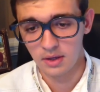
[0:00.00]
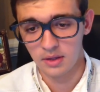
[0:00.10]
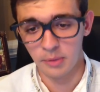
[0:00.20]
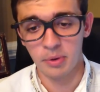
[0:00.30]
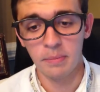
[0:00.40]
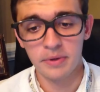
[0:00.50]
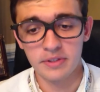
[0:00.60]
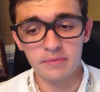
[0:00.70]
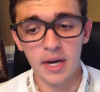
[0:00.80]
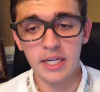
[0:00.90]
The purpose
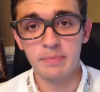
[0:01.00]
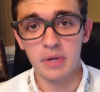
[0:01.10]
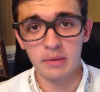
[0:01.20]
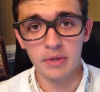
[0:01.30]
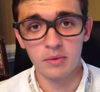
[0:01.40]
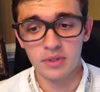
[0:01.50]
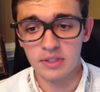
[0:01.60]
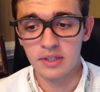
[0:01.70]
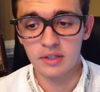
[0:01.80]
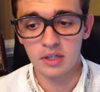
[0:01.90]
of my experiment was
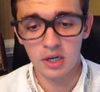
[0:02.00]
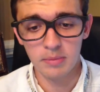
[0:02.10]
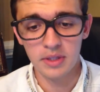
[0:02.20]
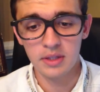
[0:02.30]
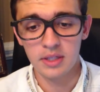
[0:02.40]
to determine